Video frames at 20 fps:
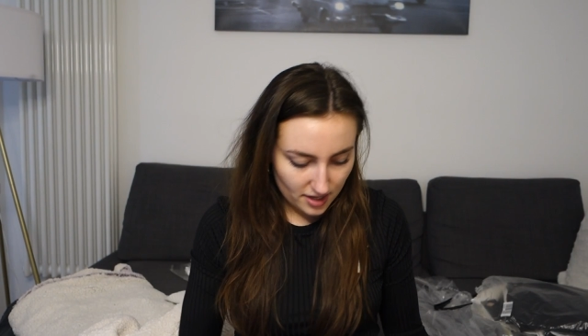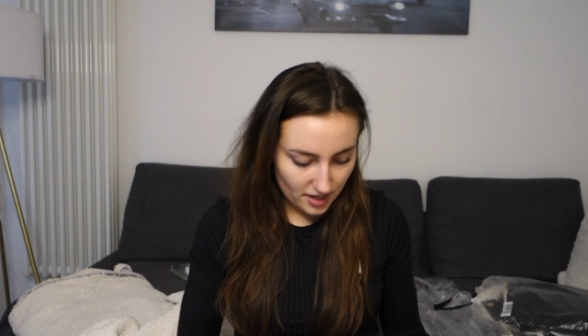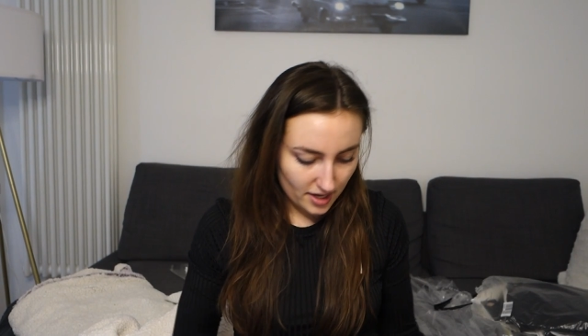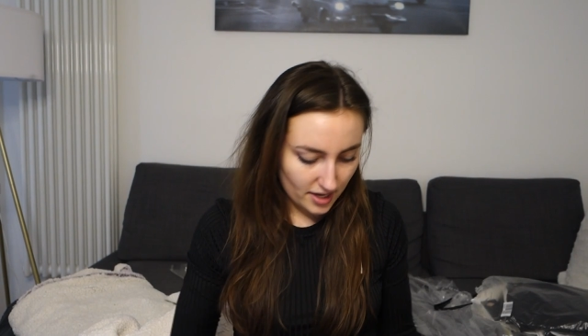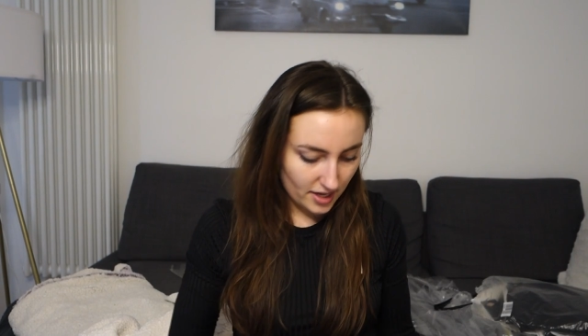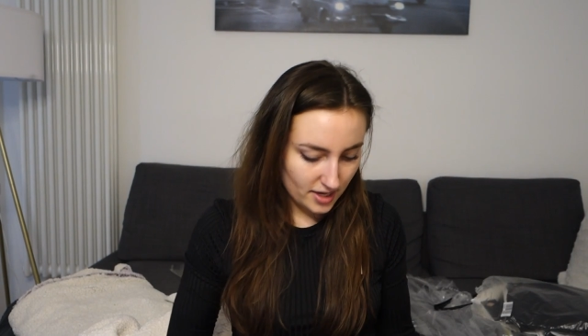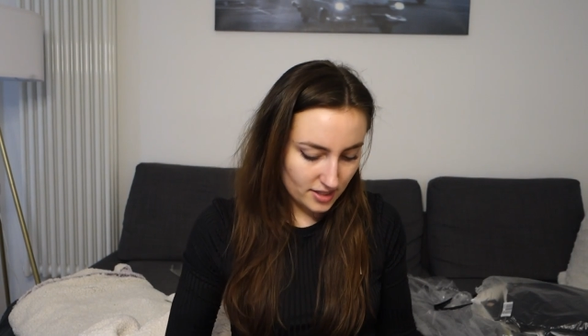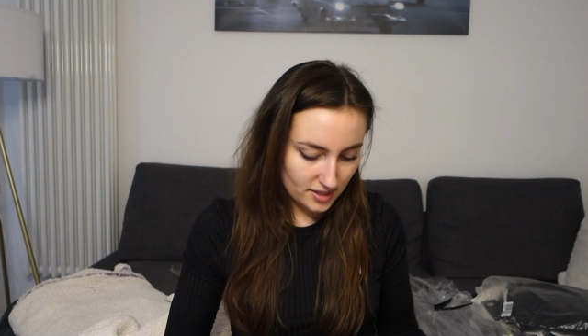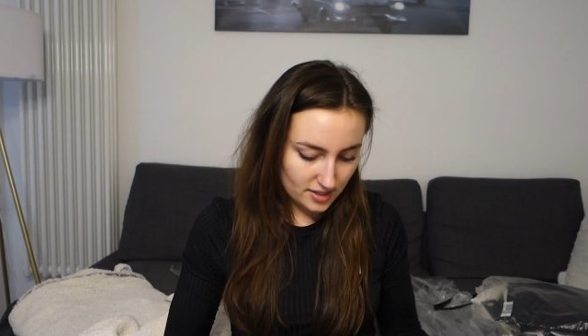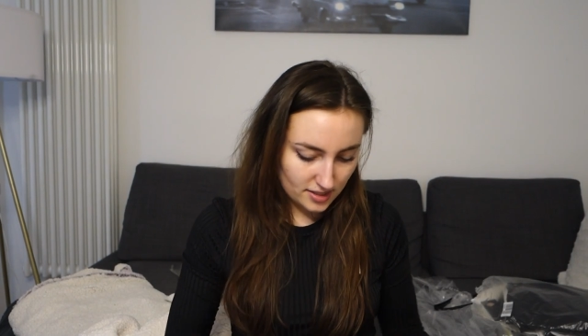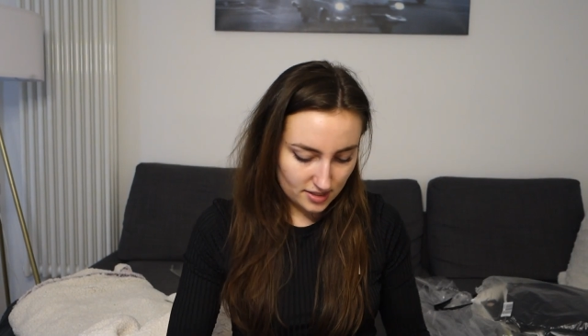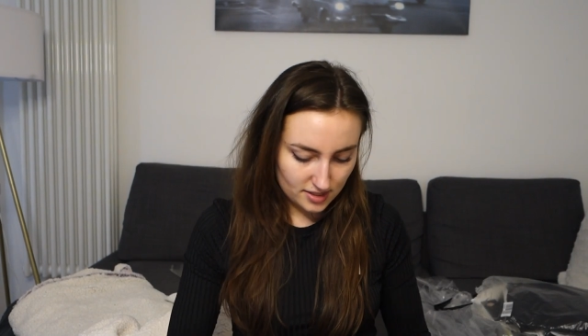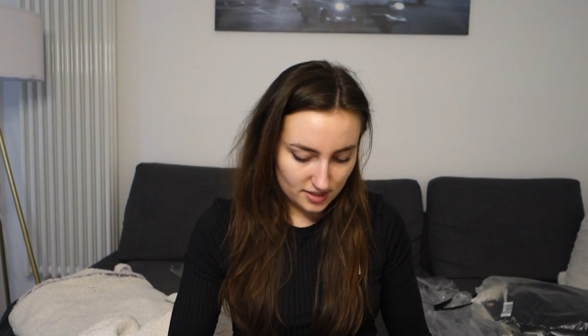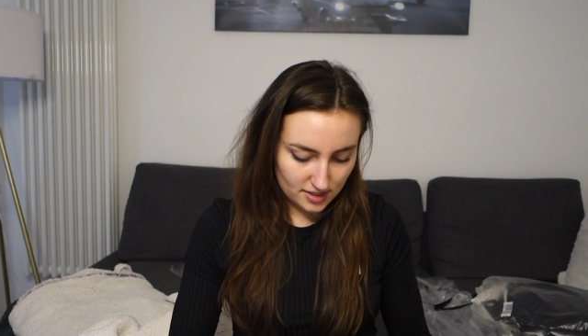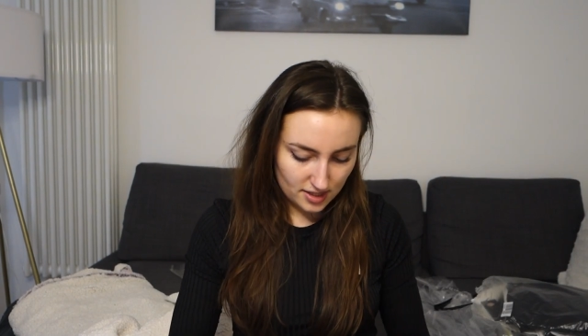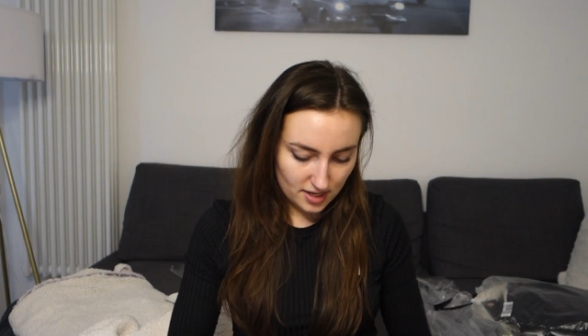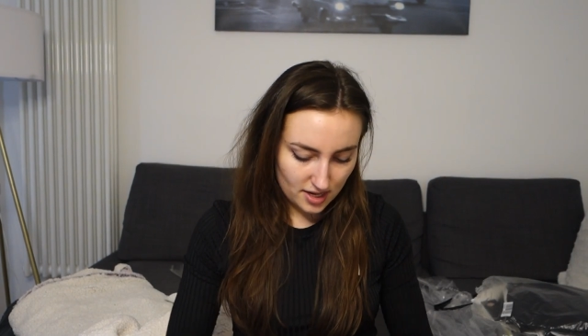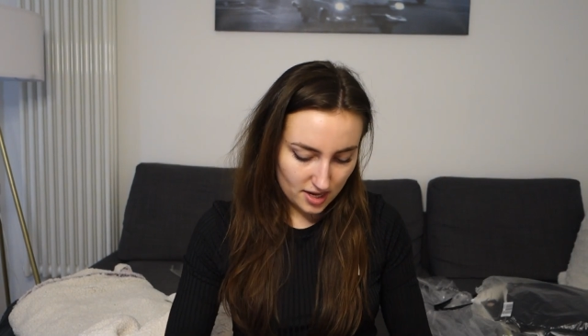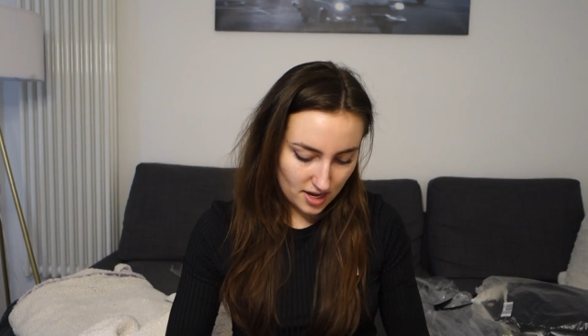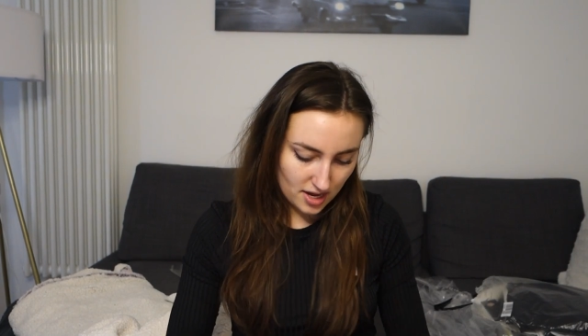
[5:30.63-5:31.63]
It's
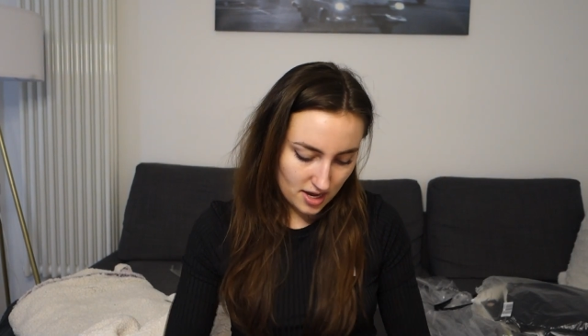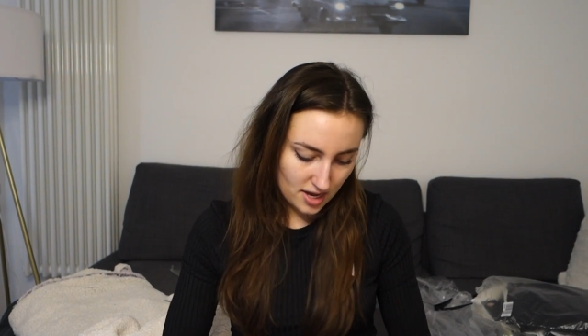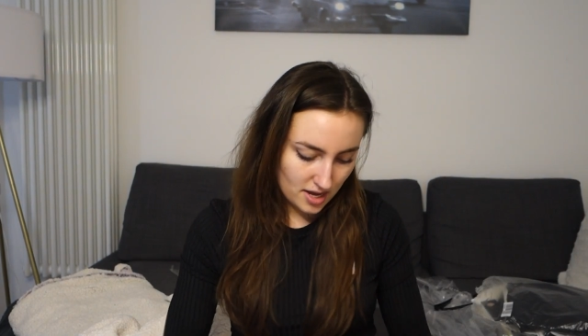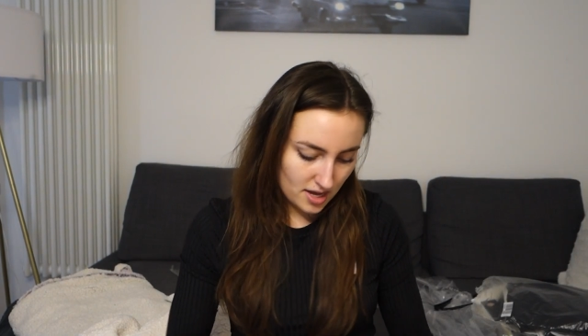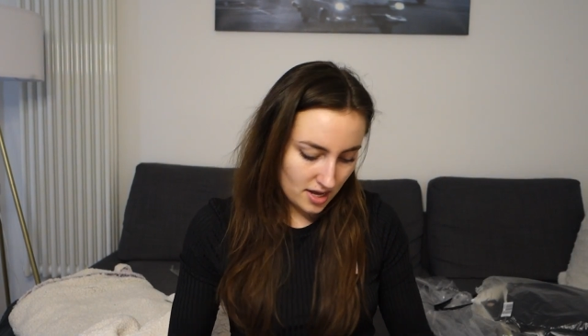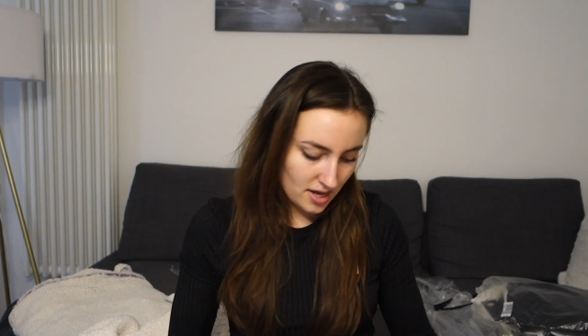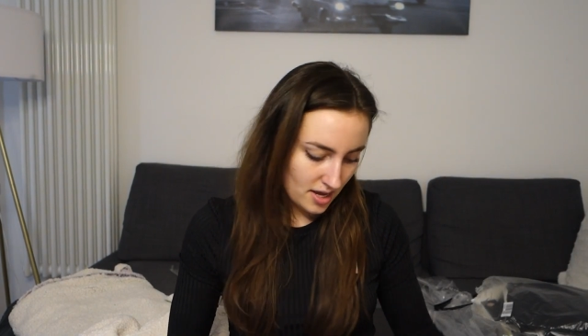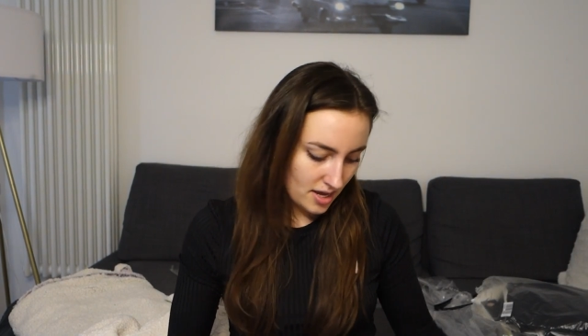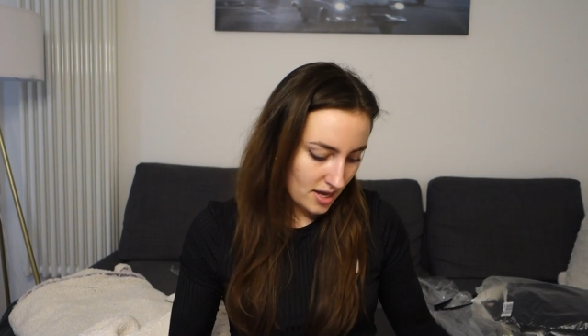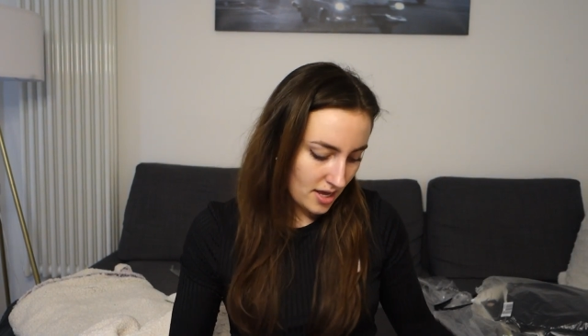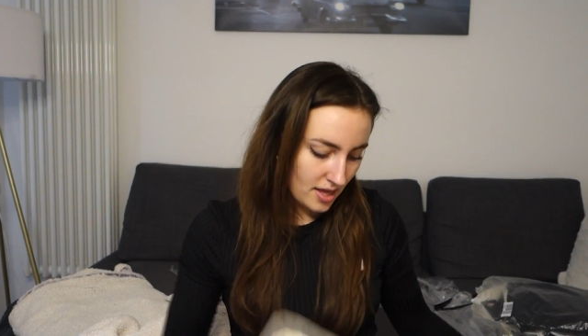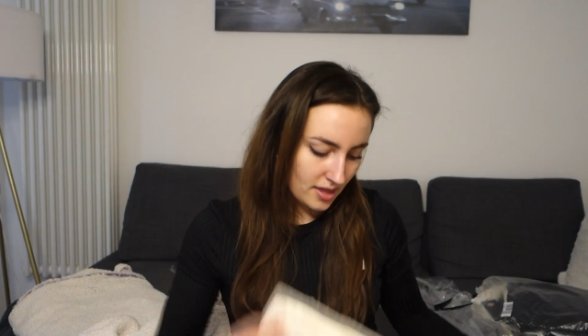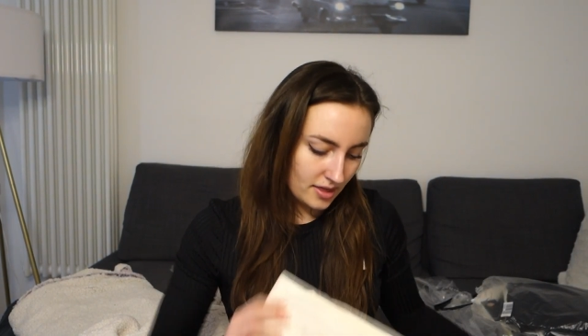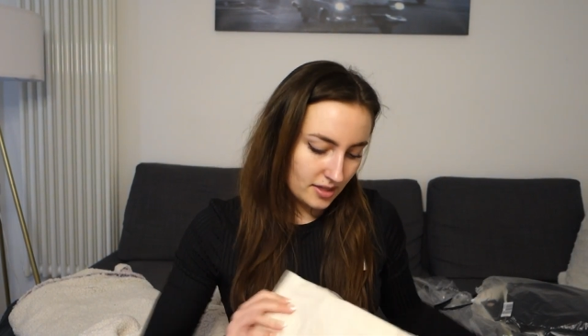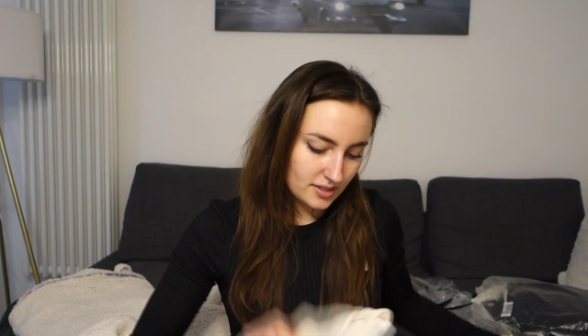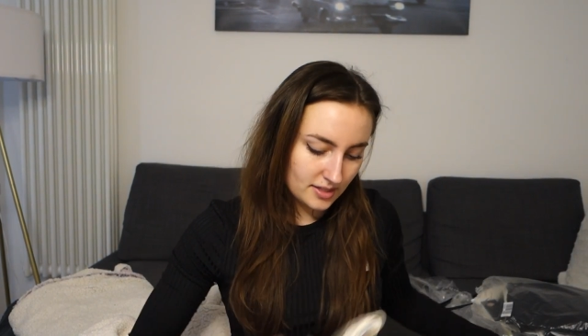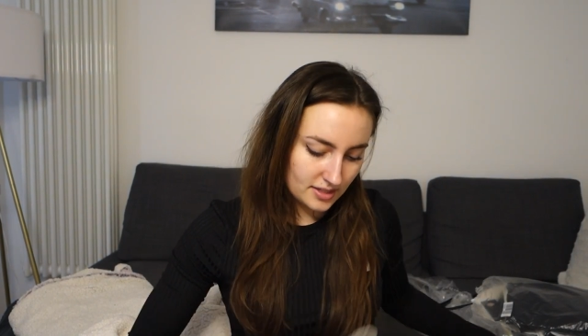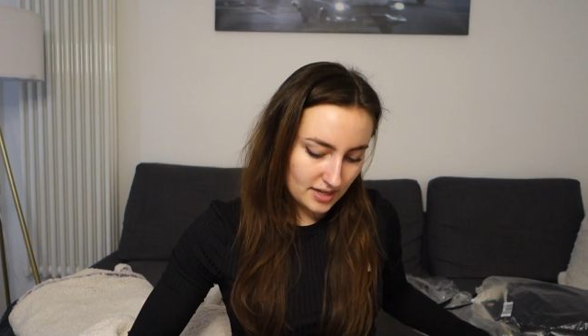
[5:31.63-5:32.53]
this